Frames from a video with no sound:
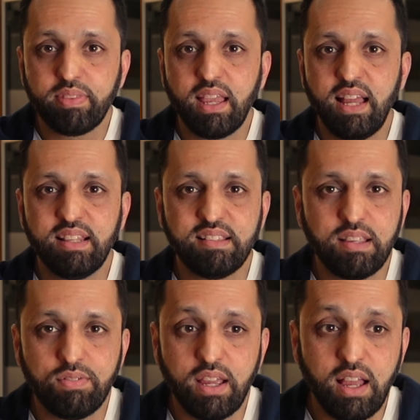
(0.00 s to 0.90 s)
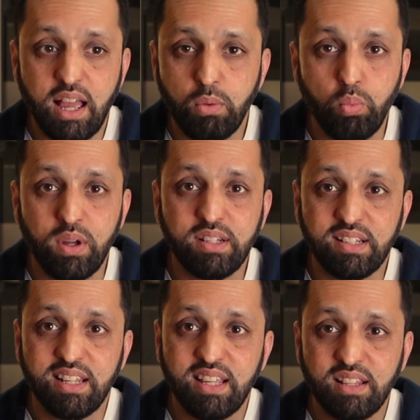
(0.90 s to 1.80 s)
and they say, right, I want
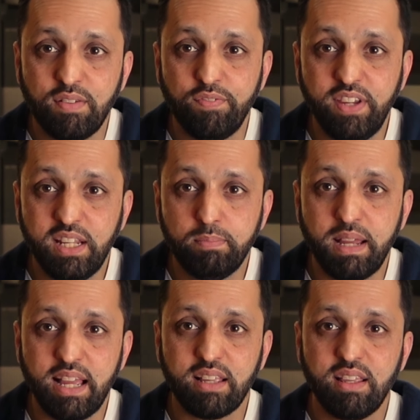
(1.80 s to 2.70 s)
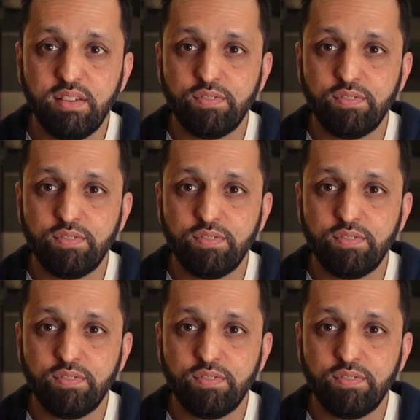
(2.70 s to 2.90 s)
feedback